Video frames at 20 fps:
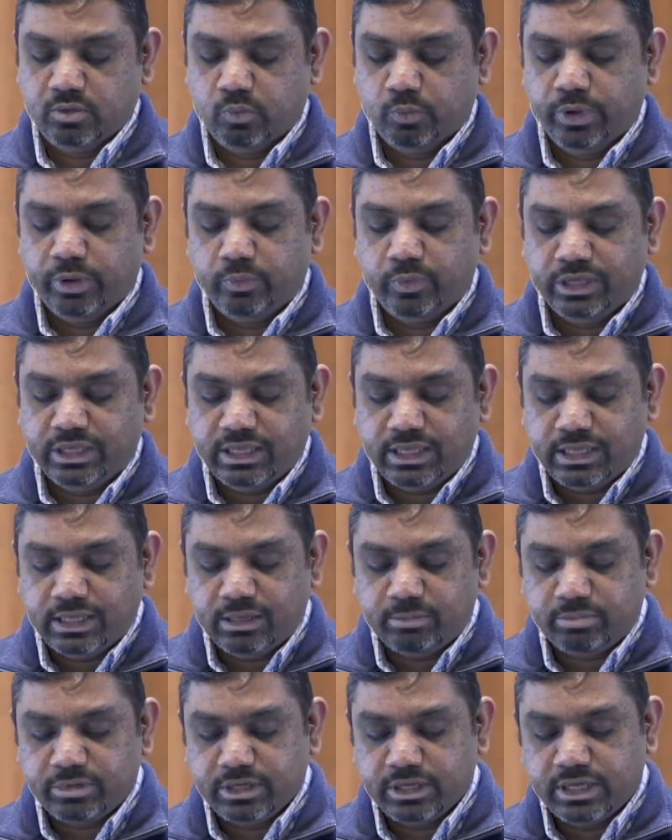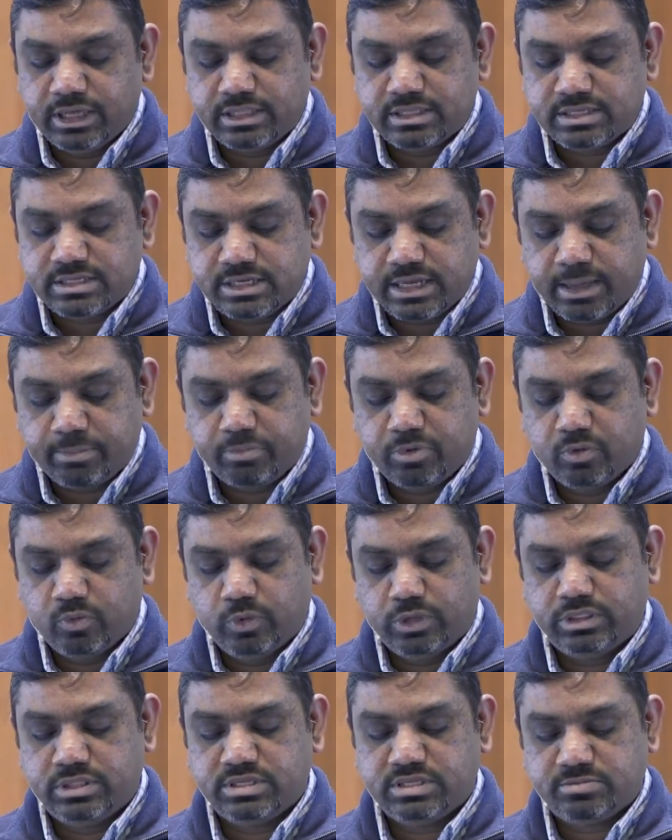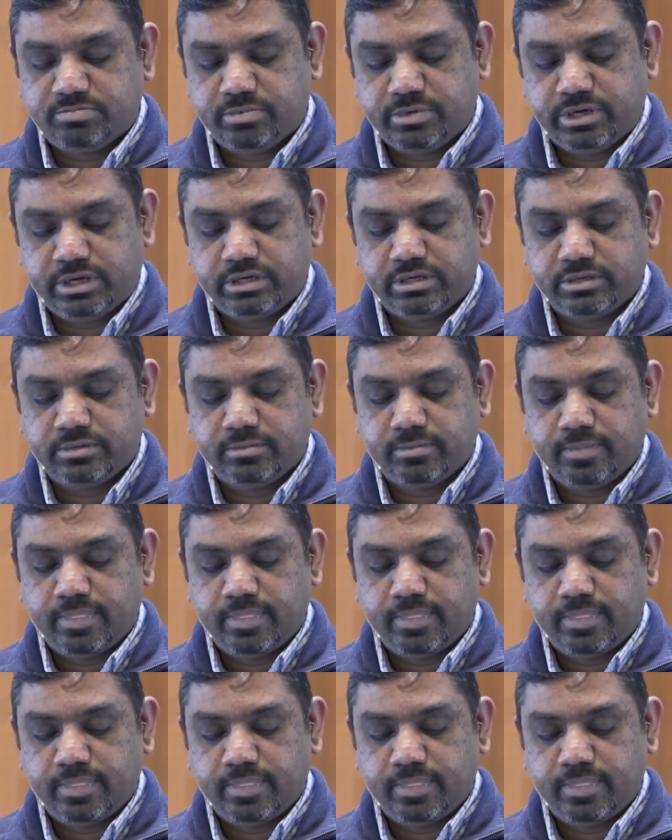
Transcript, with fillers: when we keep in step with the Spirit.